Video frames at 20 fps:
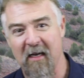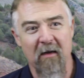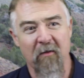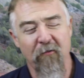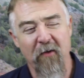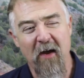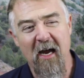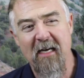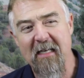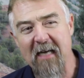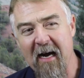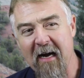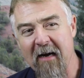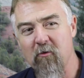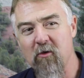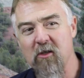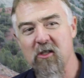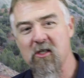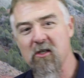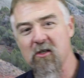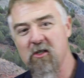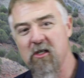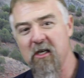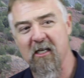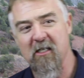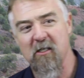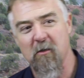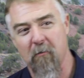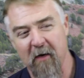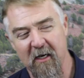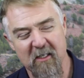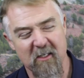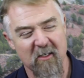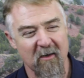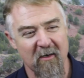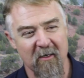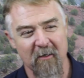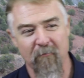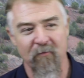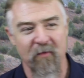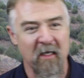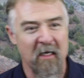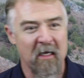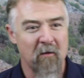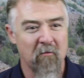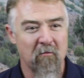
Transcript: In fact, I would suggest, based on